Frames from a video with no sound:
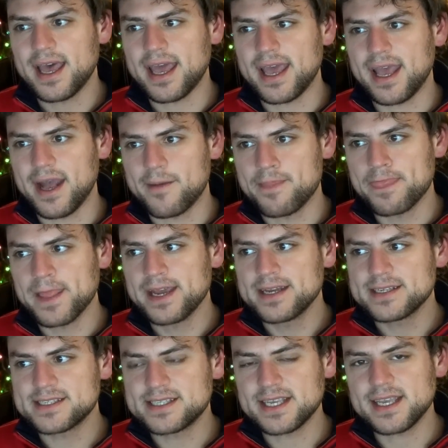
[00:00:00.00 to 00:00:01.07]
and
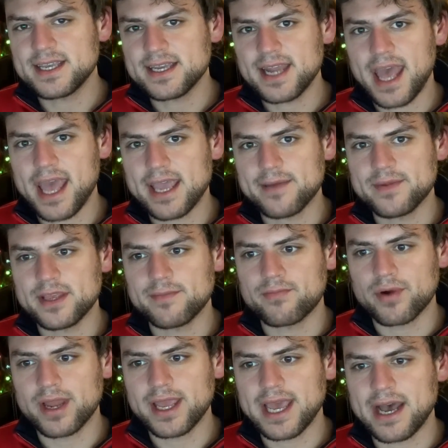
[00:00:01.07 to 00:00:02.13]
seeing AMD
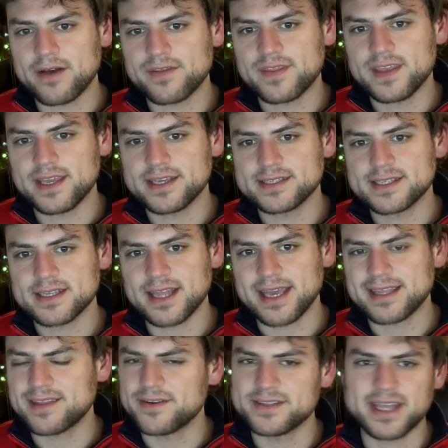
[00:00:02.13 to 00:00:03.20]
bring out these
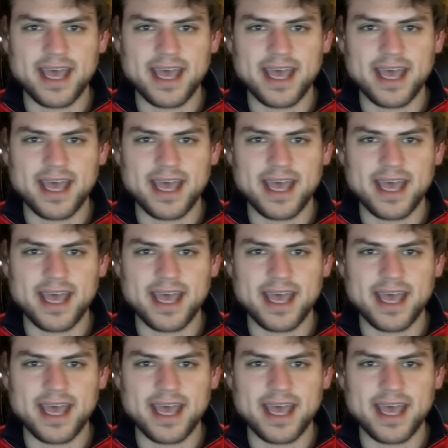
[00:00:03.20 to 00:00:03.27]
like the,